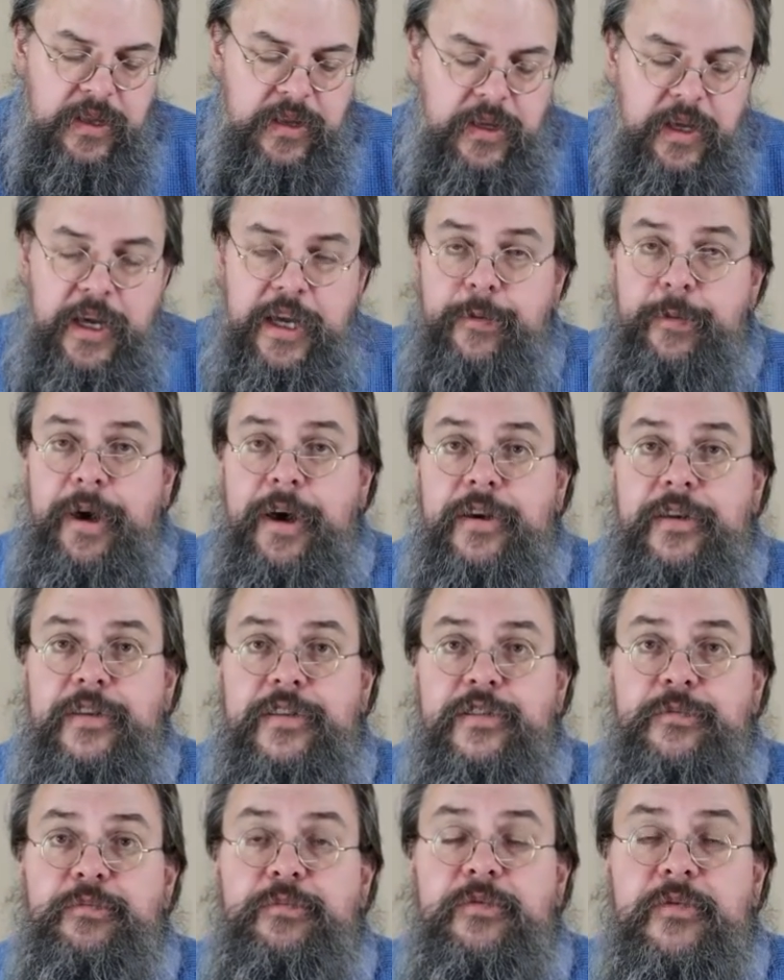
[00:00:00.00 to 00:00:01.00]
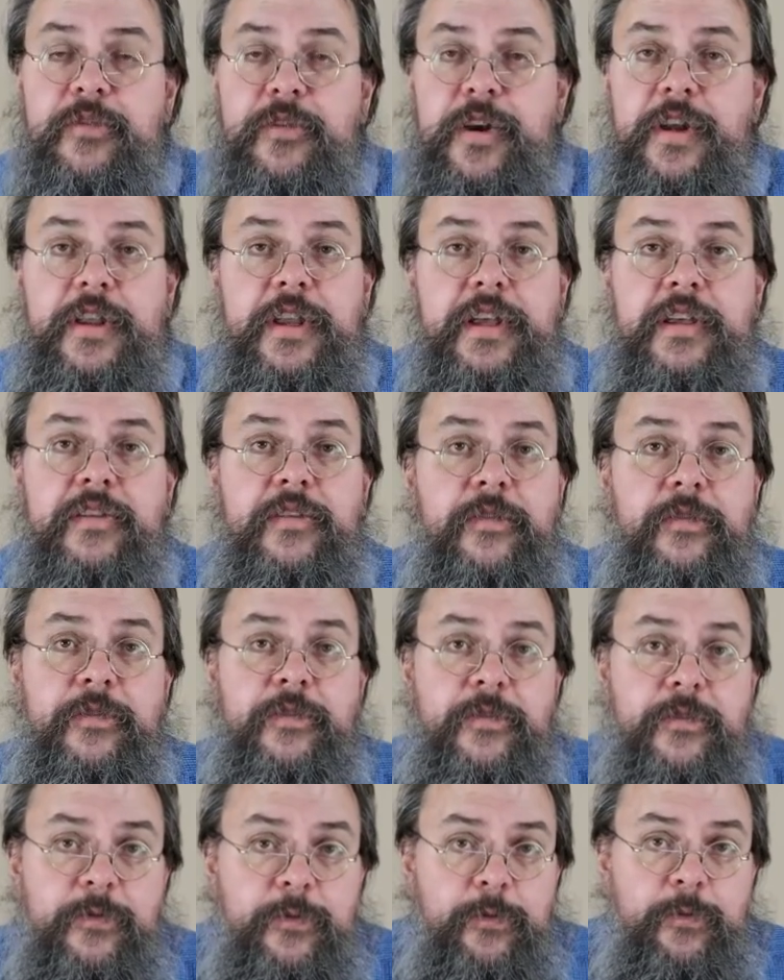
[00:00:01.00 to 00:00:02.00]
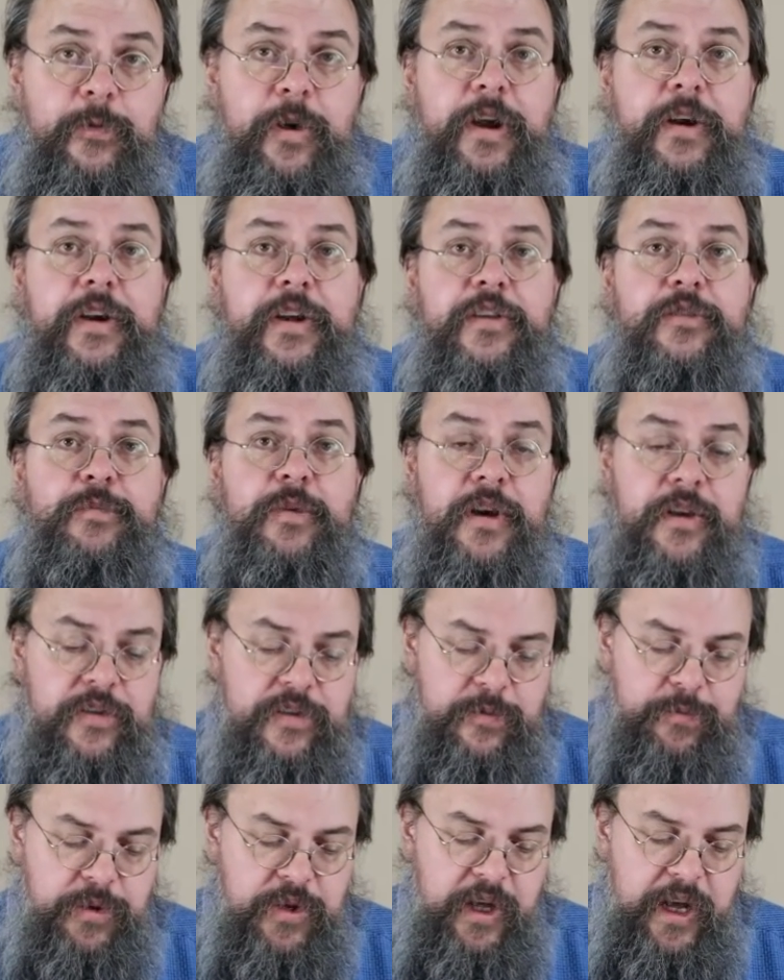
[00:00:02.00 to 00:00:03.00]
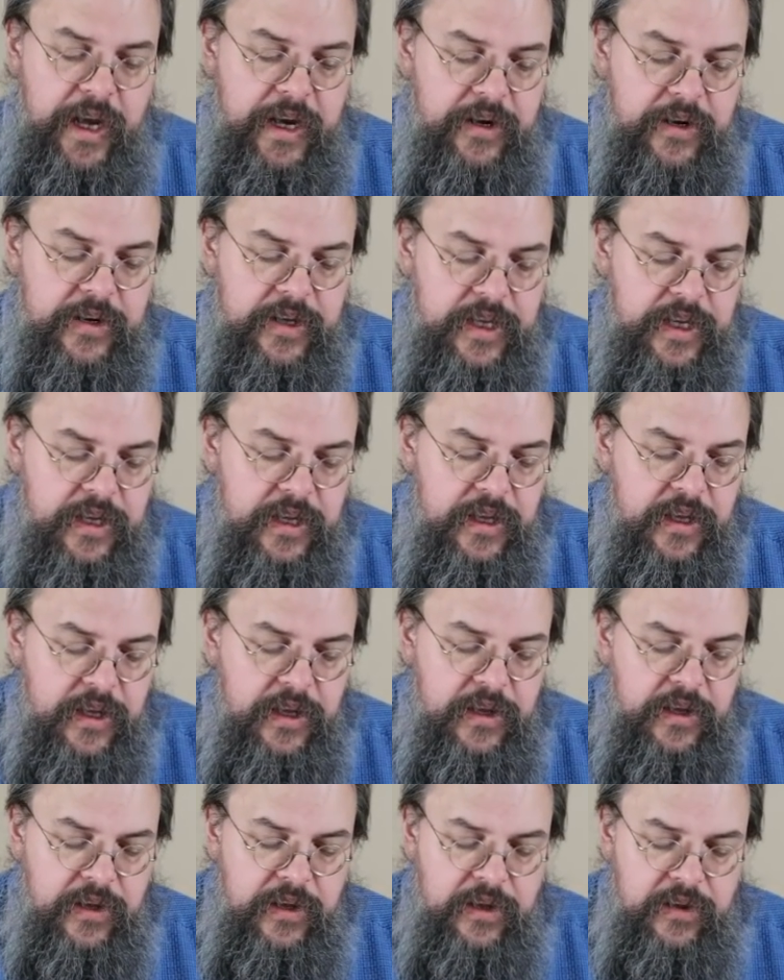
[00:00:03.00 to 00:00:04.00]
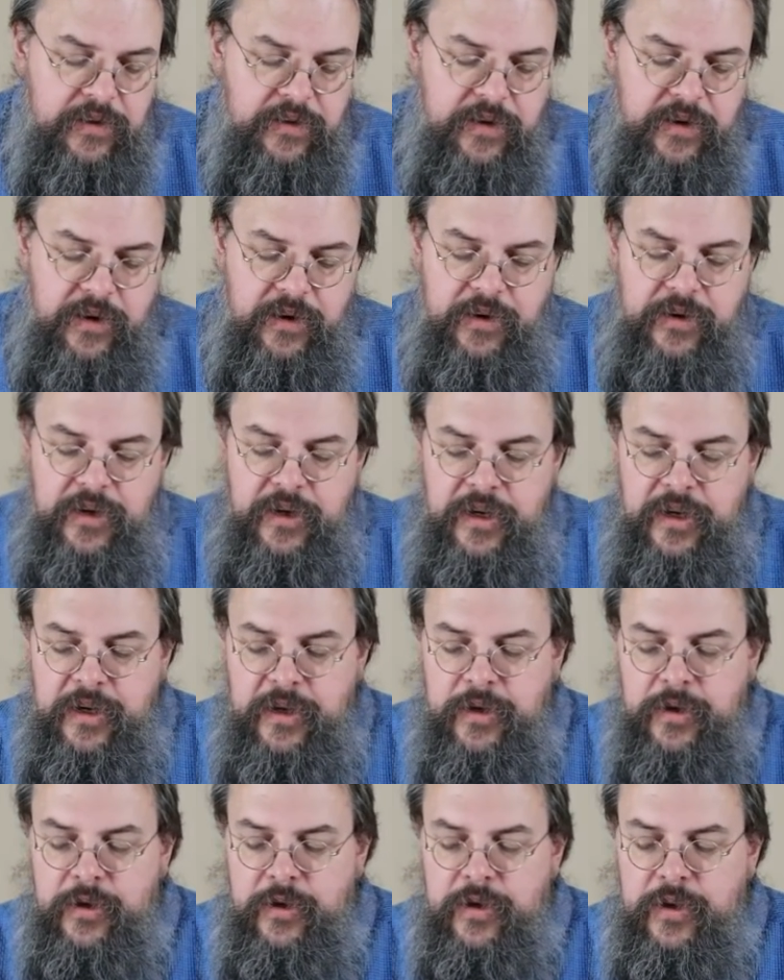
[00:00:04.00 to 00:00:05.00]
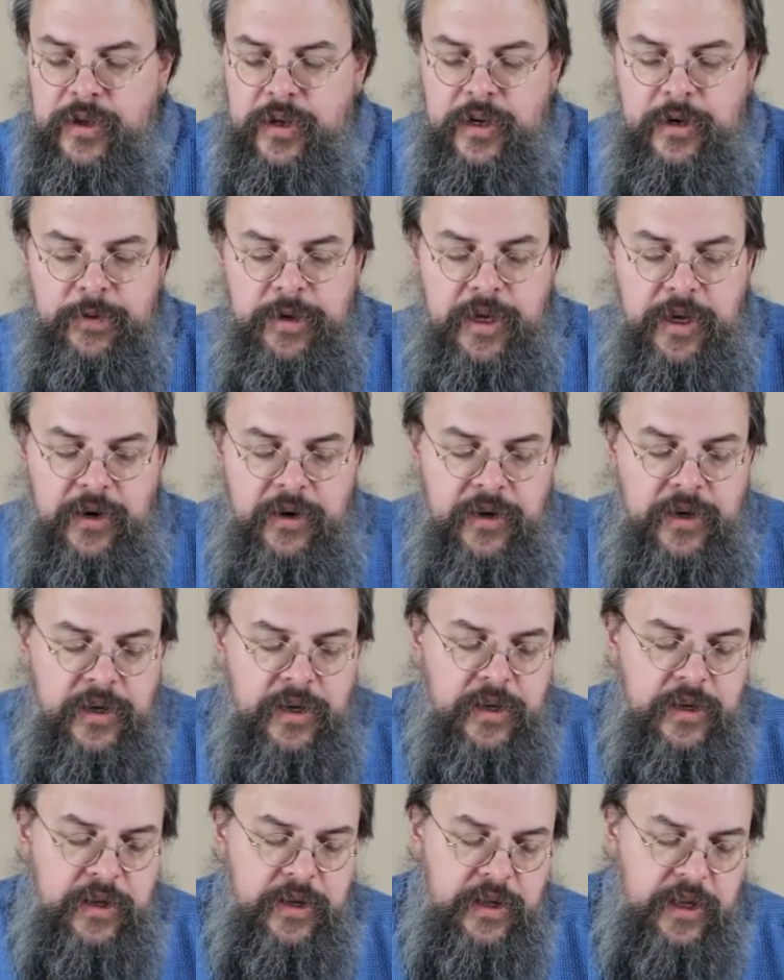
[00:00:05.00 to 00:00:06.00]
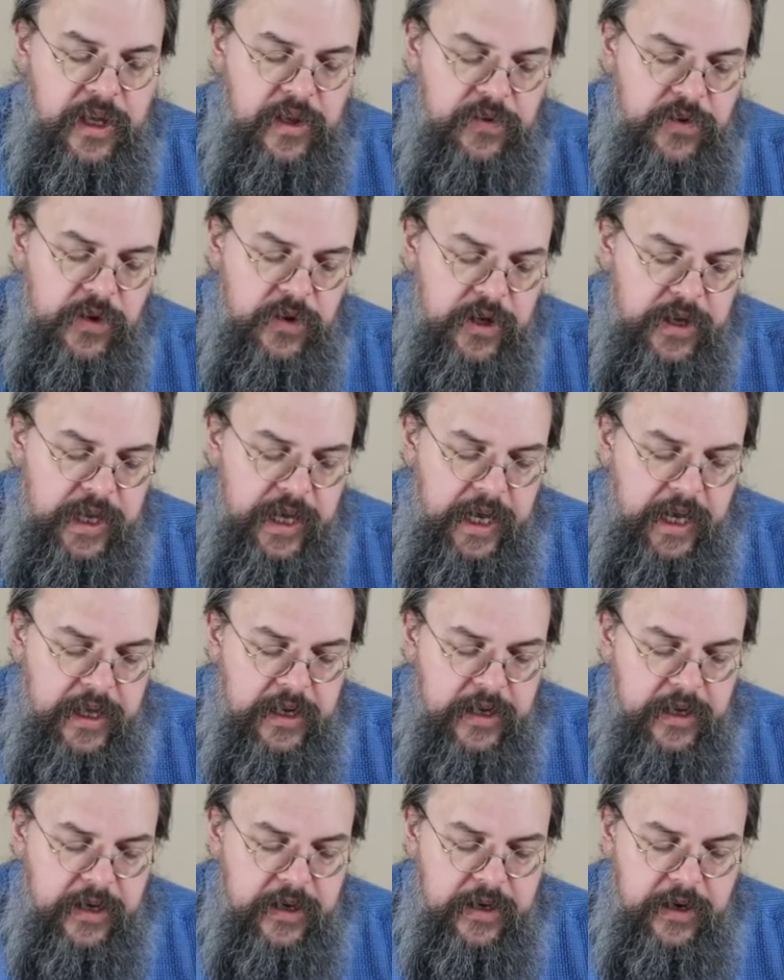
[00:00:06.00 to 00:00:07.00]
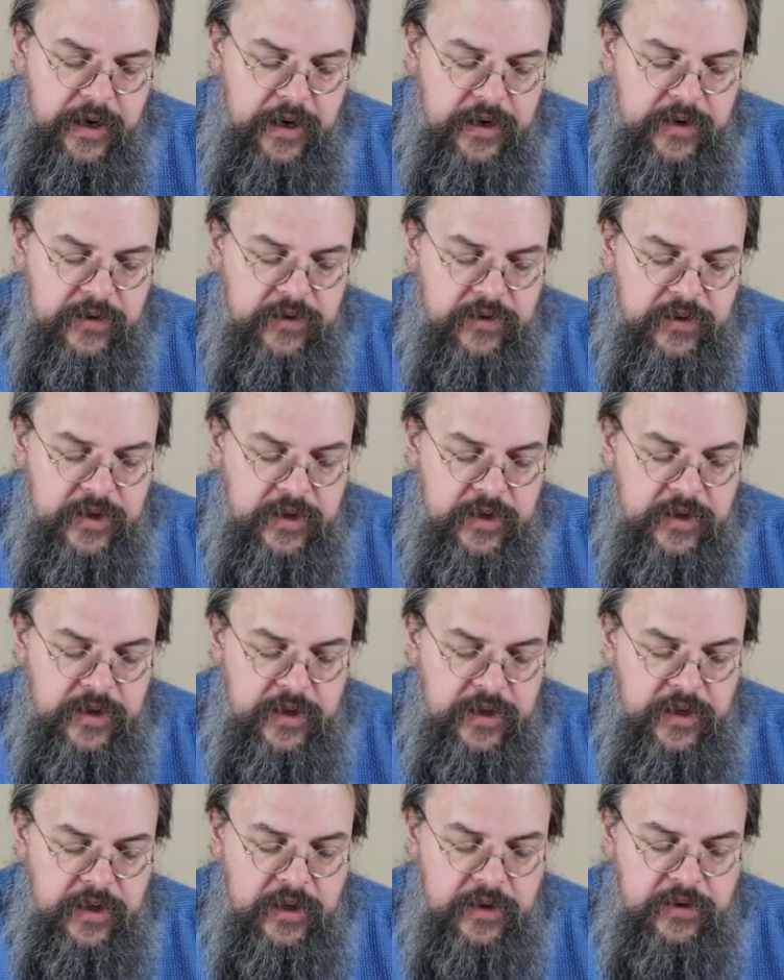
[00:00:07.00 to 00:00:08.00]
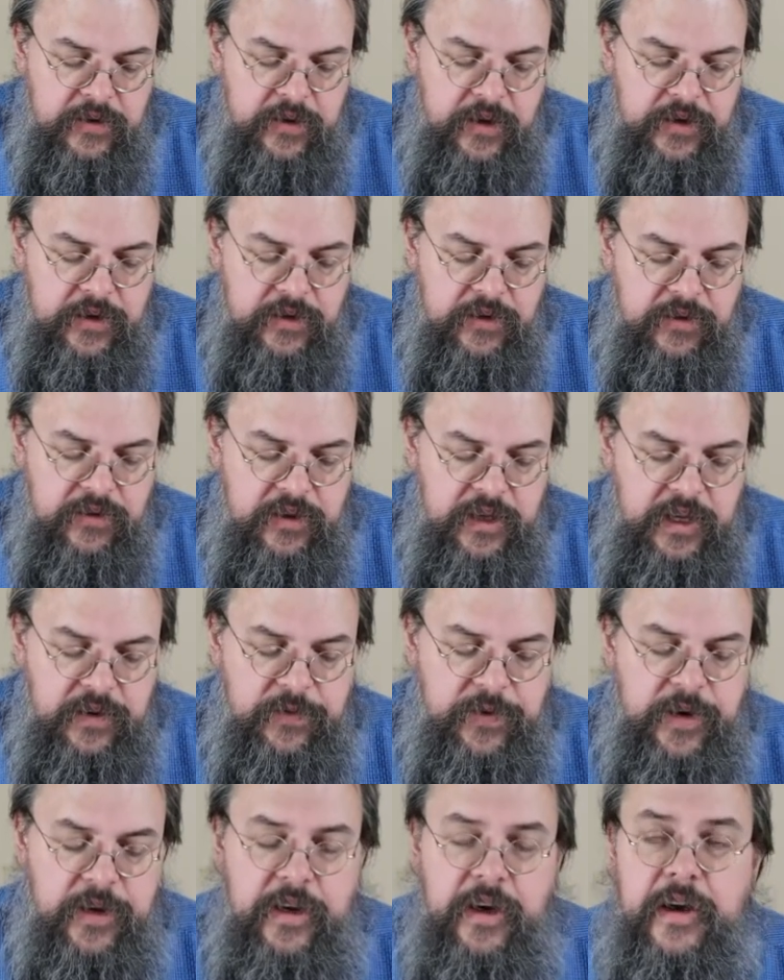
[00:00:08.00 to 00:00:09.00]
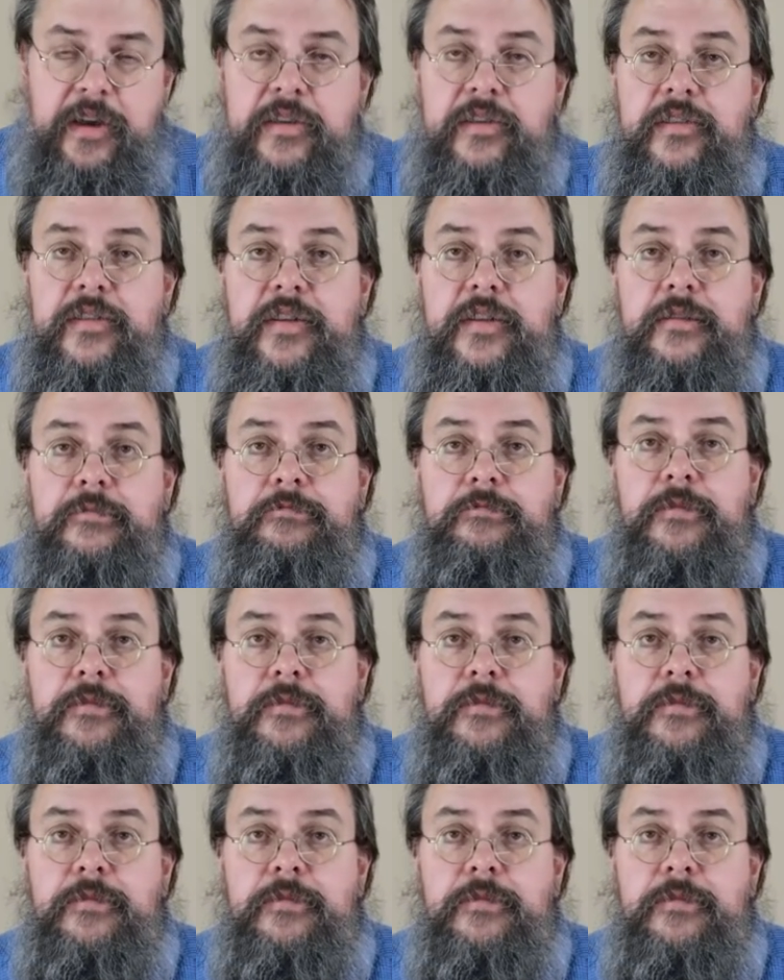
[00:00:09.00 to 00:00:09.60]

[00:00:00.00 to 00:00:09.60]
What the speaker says: talk about some really very small, simple hierarchy. So here we go. If you look at a constant, so I'll use C for constant.